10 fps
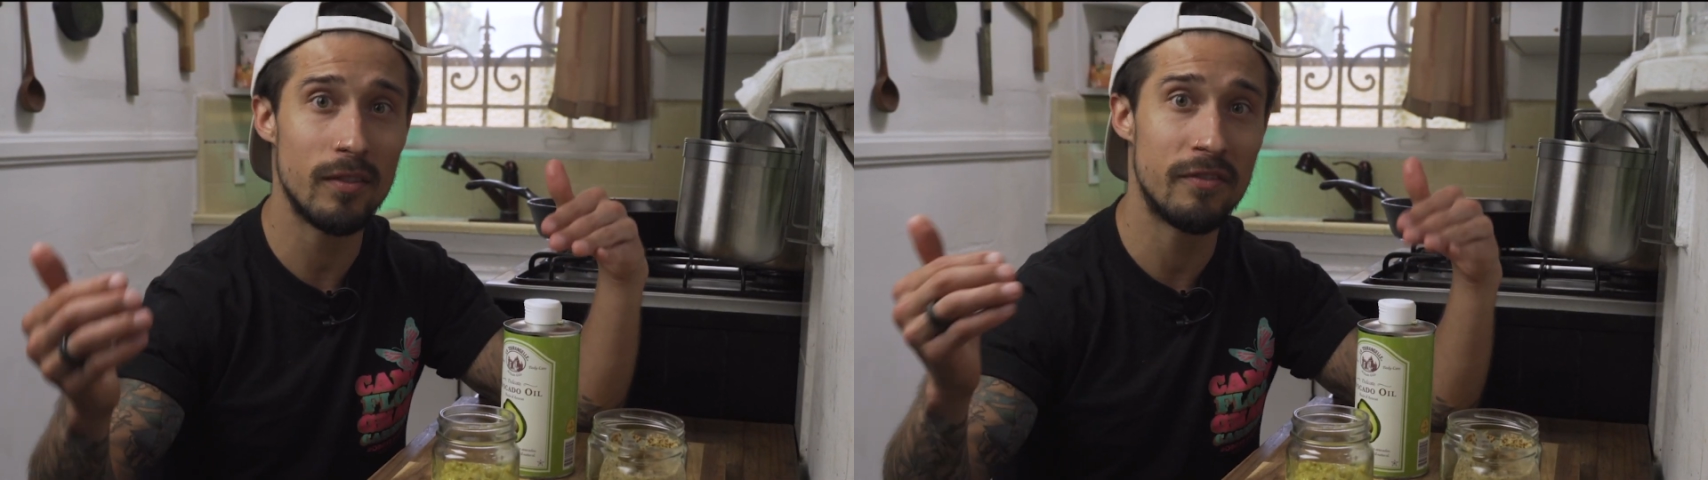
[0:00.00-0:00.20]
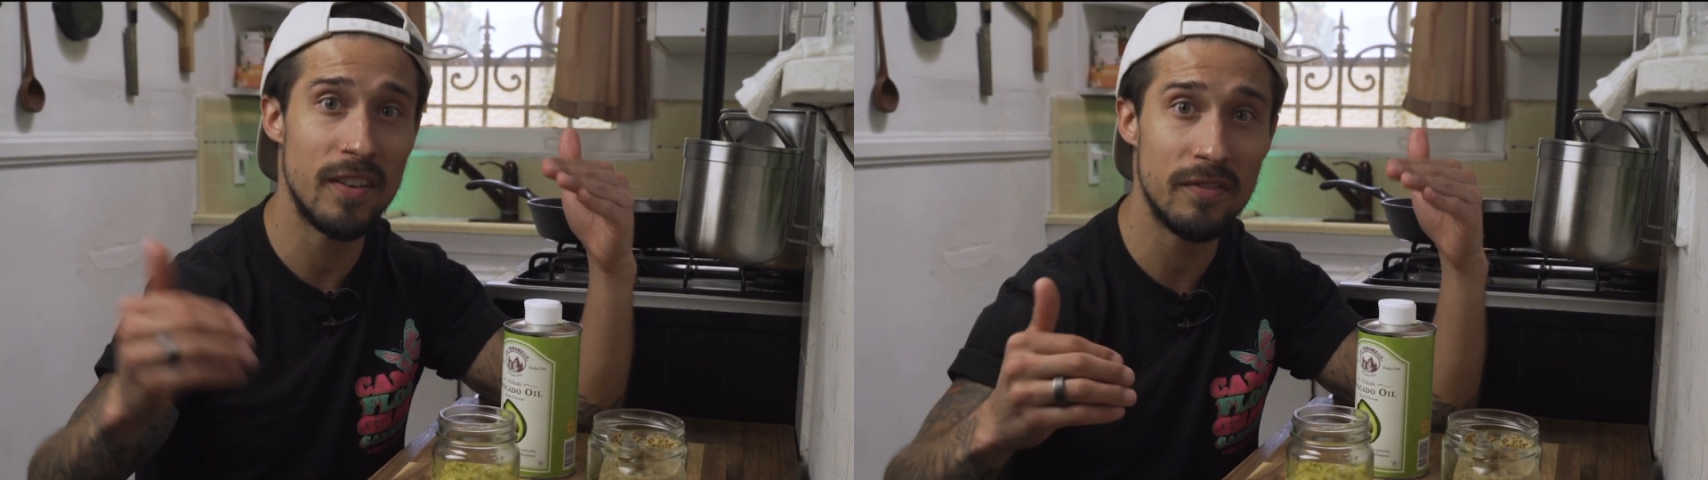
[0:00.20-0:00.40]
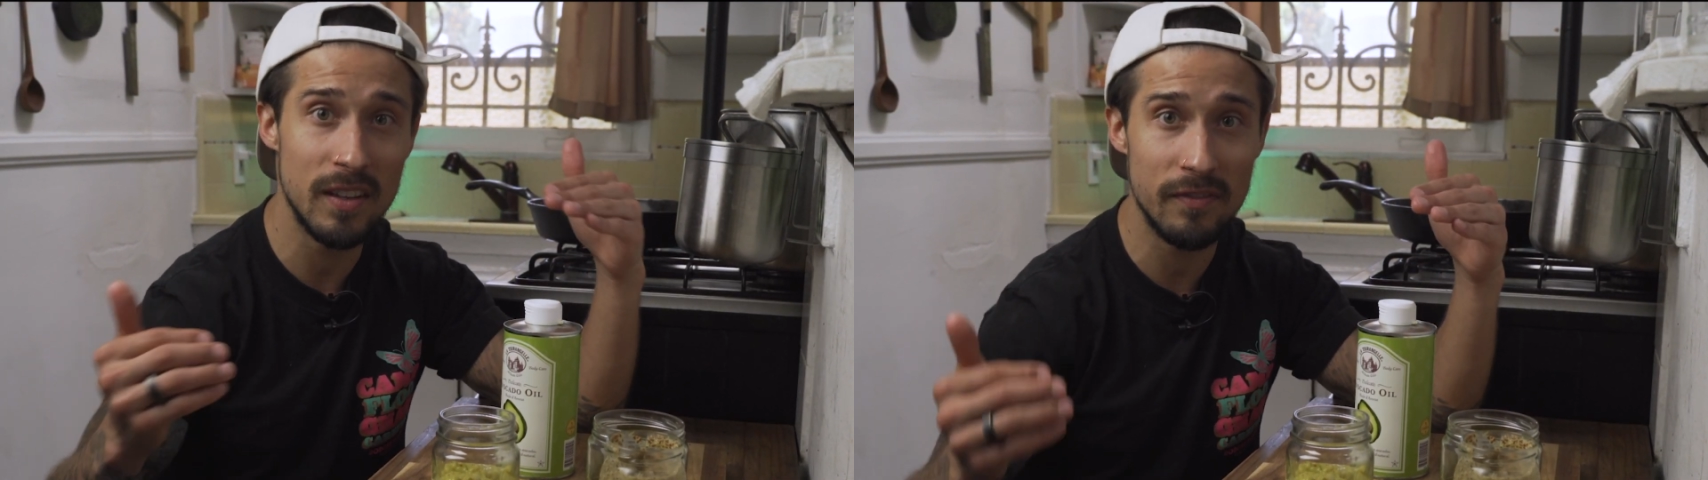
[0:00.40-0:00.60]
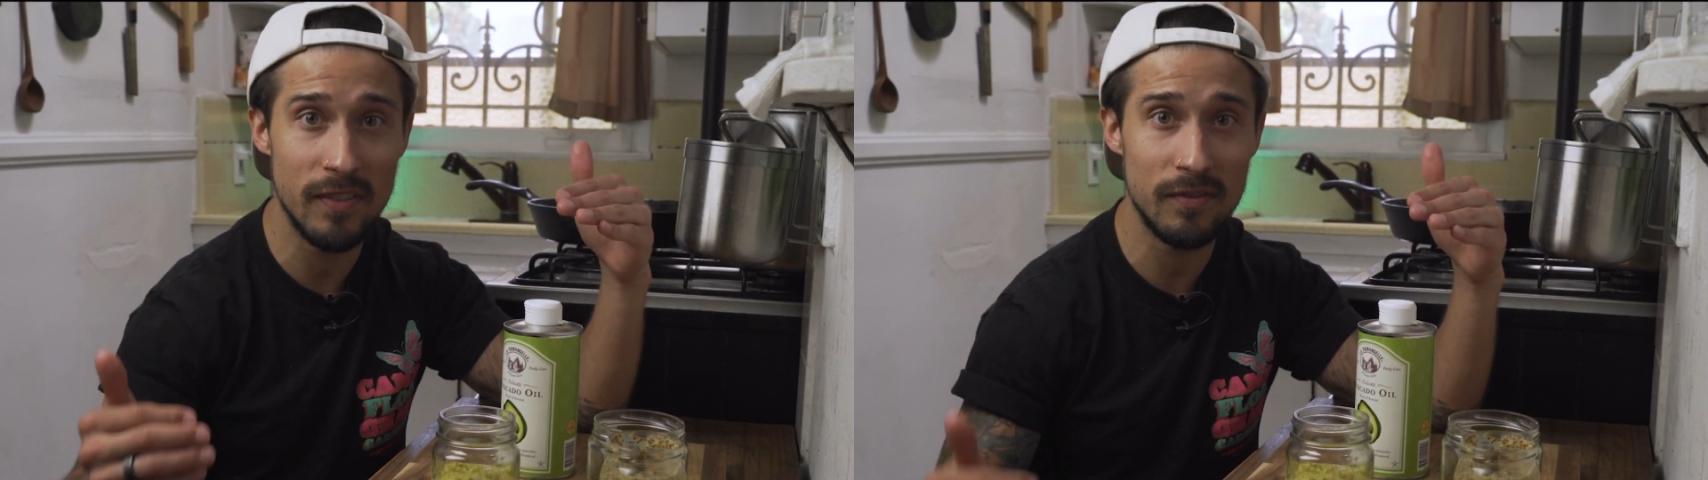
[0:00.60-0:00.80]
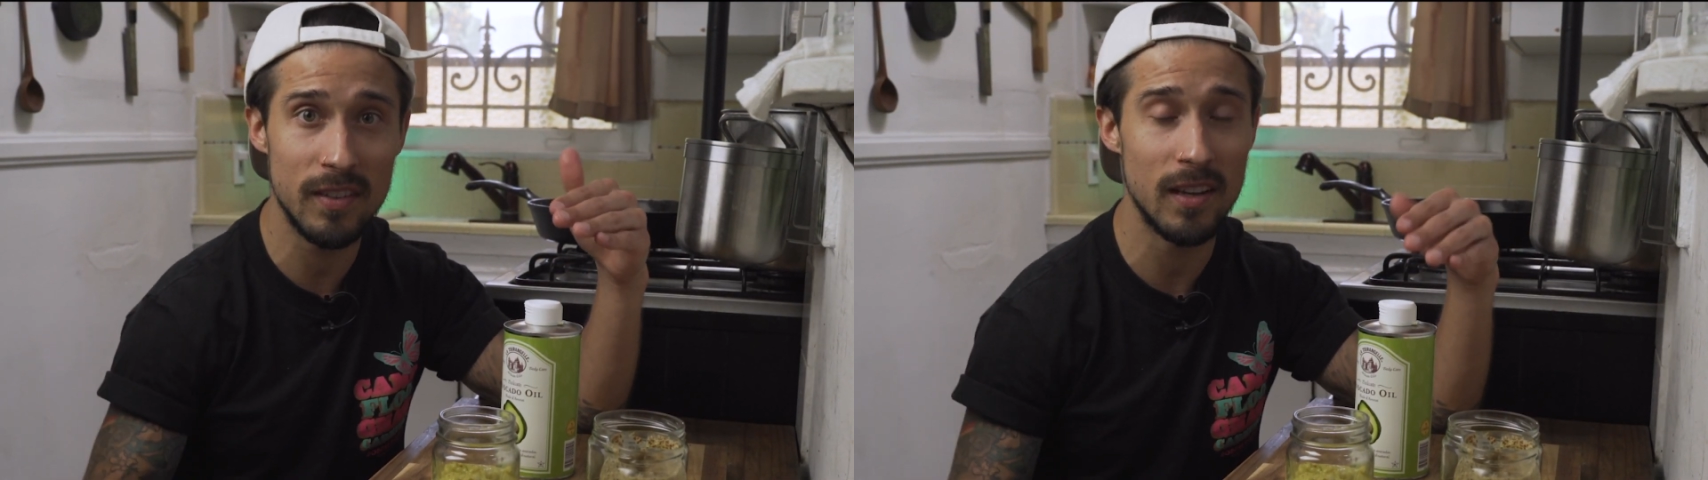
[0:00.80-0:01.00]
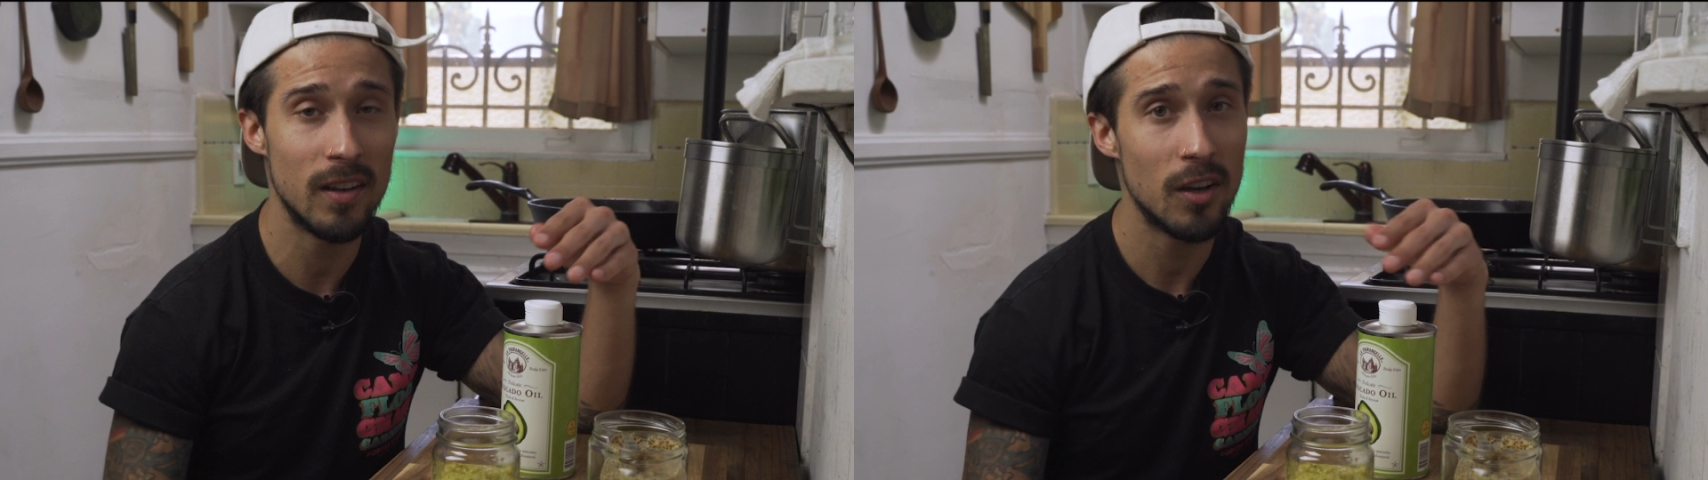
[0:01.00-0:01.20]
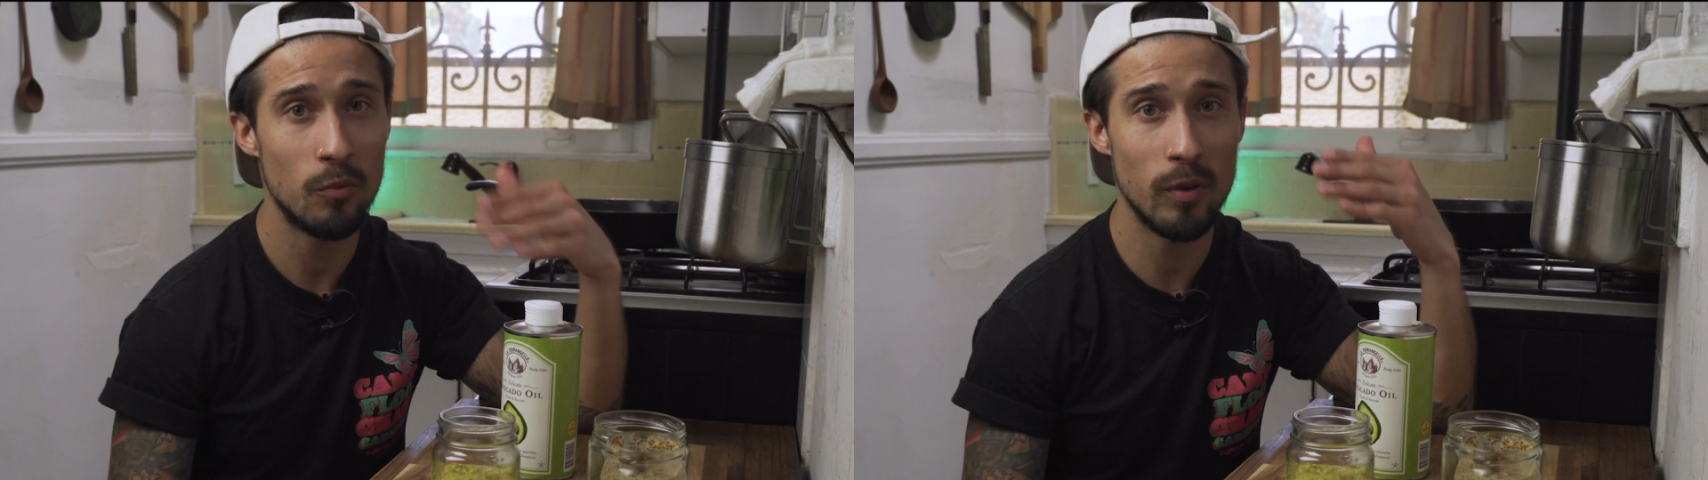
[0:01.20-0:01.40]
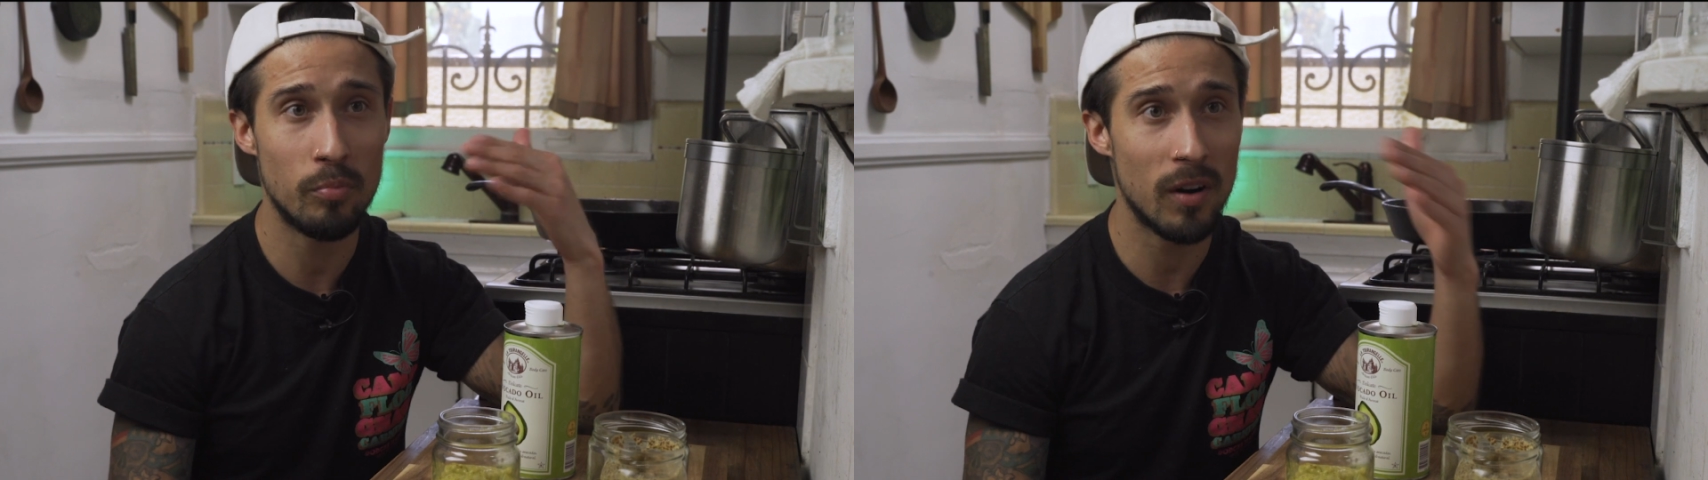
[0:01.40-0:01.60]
50-50 with